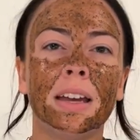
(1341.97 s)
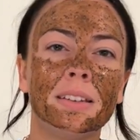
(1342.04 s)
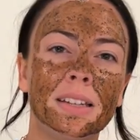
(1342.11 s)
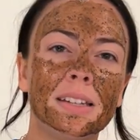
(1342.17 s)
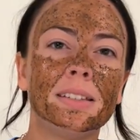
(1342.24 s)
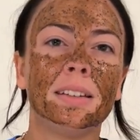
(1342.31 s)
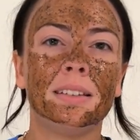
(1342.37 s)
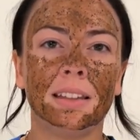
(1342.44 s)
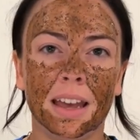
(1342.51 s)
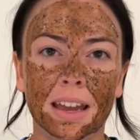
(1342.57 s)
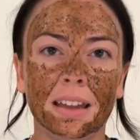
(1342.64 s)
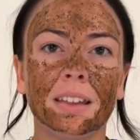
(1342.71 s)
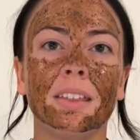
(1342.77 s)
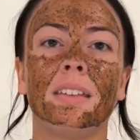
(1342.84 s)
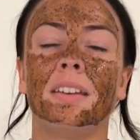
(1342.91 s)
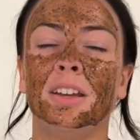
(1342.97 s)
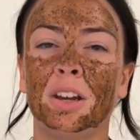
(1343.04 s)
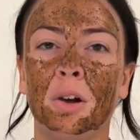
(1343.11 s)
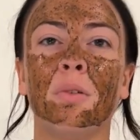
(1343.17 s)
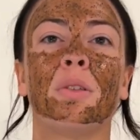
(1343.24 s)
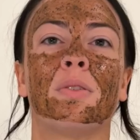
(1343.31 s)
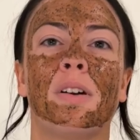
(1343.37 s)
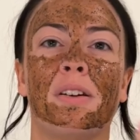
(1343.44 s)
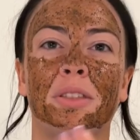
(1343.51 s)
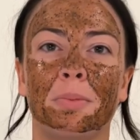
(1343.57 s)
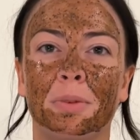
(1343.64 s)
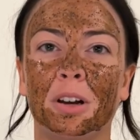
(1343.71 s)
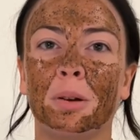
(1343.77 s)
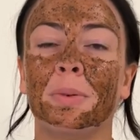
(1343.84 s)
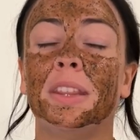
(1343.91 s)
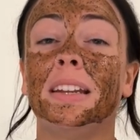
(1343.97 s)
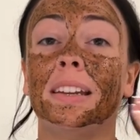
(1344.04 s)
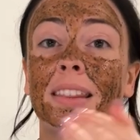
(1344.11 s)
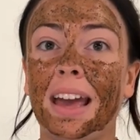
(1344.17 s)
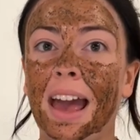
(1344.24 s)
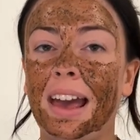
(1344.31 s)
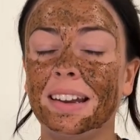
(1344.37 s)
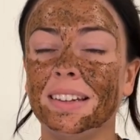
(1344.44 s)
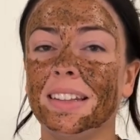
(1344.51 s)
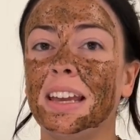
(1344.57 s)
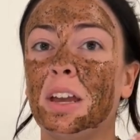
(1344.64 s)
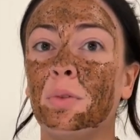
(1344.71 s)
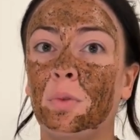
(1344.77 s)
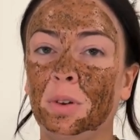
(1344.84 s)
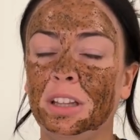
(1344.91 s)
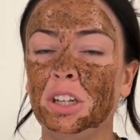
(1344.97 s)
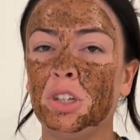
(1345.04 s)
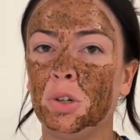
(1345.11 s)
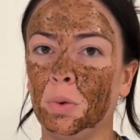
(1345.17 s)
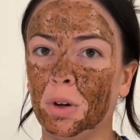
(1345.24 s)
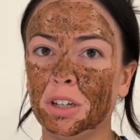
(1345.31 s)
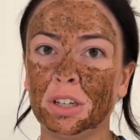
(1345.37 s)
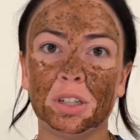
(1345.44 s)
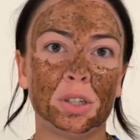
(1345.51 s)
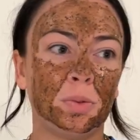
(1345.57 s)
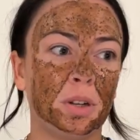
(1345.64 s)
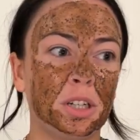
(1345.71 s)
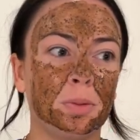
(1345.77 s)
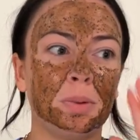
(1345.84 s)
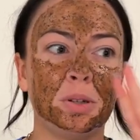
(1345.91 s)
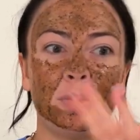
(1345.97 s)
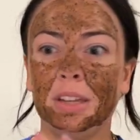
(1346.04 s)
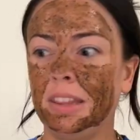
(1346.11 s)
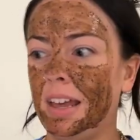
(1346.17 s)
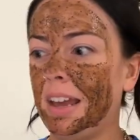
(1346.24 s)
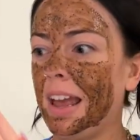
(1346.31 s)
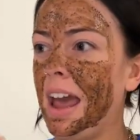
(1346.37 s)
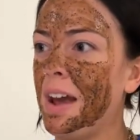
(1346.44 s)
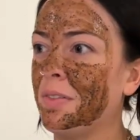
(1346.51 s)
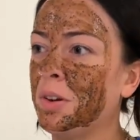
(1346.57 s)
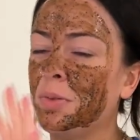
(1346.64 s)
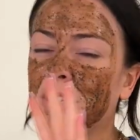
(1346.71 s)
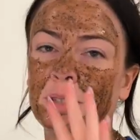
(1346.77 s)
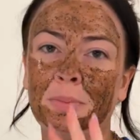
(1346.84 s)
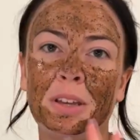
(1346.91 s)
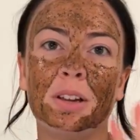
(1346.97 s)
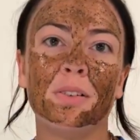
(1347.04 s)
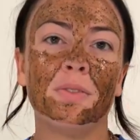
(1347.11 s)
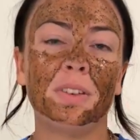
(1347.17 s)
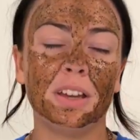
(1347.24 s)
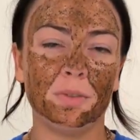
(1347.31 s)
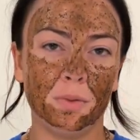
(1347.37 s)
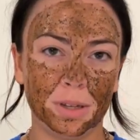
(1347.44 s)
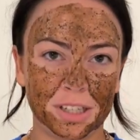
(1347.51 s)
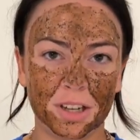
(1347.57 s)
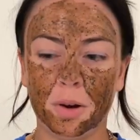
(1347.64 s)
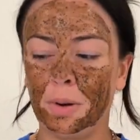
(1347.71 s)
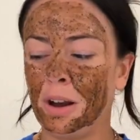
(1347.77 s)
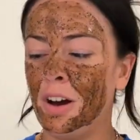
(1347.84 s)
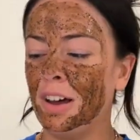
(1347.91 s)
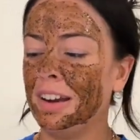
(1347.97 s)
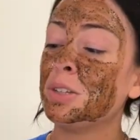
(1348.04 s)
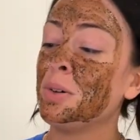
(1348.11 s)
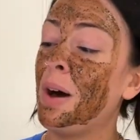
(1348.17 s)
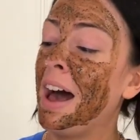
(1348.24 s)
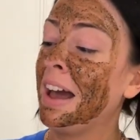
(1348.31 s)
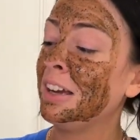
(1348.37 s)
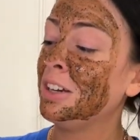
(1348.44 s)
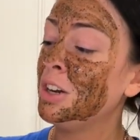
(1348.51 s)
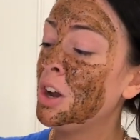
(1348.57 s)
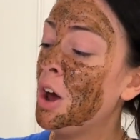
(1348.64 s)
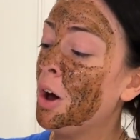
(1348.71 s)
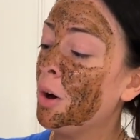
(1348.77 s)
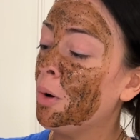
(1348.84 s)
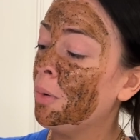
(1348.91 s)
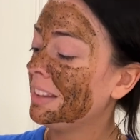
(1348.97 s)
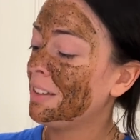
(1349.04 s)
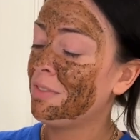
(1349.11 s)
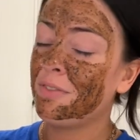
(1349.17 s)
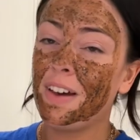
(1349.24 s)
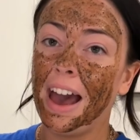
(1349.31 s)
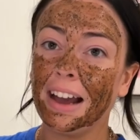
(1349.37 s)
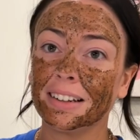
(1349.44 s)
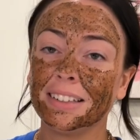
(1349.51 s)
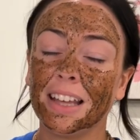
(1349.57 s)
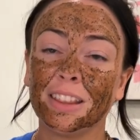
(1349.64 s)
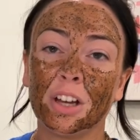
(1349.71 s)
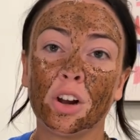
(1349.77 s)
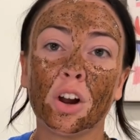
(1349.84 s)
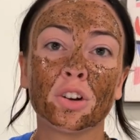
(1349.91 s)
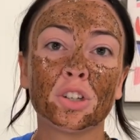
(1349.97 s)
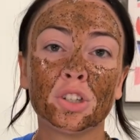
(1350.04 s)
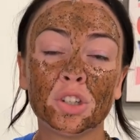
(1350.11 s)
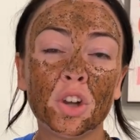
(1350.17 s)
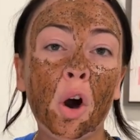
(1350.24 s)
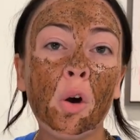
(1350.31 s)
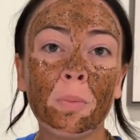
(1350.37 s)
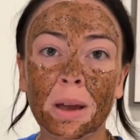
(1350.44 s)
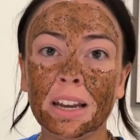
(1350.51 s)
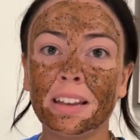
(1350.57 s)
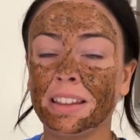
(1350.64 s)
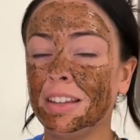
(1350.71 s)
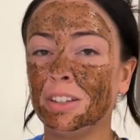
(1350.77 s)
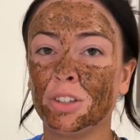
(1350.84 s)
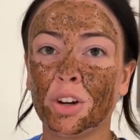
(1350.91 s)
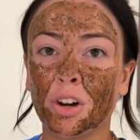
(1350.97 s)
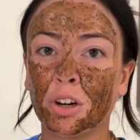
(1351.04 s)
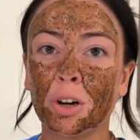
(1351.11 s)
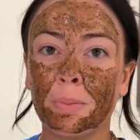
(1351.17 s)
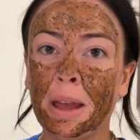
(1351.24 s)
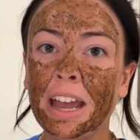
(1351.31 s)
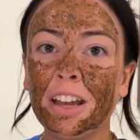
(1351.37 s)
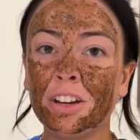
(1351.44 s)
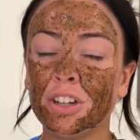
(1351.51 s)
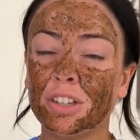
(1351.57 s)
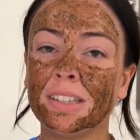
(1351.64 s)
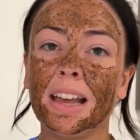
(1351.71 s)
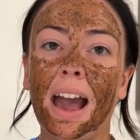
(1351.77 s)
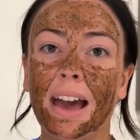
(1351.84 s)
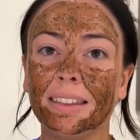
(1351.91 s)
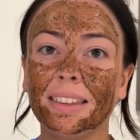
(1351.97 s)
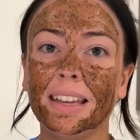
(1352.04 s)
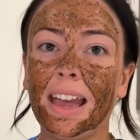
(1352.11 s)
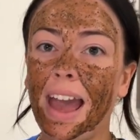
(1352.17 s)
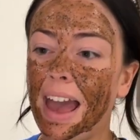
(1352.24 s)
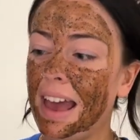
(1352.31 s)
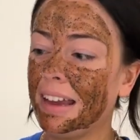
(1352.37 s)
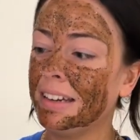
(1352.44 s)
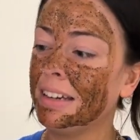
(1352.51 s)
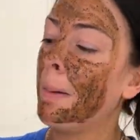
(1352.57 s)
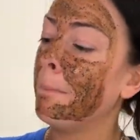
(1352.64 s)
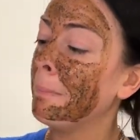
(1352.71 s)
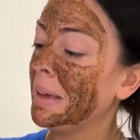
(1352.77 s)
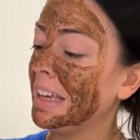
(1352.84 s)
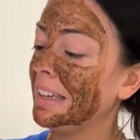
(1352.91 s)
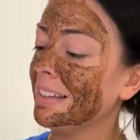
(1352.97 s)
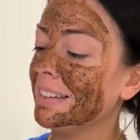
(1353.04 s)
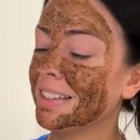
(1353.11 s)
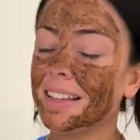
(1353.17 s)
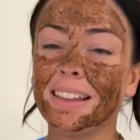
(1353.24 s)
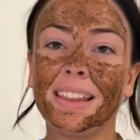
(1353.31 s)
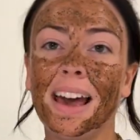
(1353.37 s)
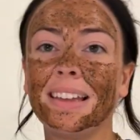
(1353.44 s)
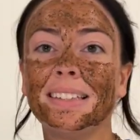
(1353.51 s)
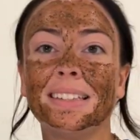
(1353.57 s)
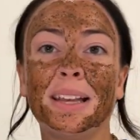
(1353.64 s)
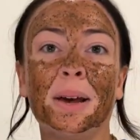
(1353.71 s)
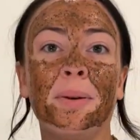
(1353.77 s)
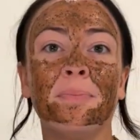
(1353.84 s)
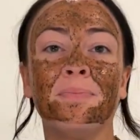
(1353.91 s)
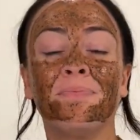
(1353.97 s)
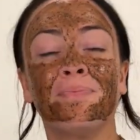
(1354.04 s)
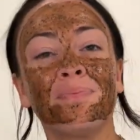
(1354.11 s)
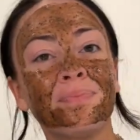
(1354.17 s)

a decent length, you know, throughout the book, but then at the end, they get really short to switch between like everyone's POV of what's going on. So I know the fact that there are so many of these darker pages at the end means that some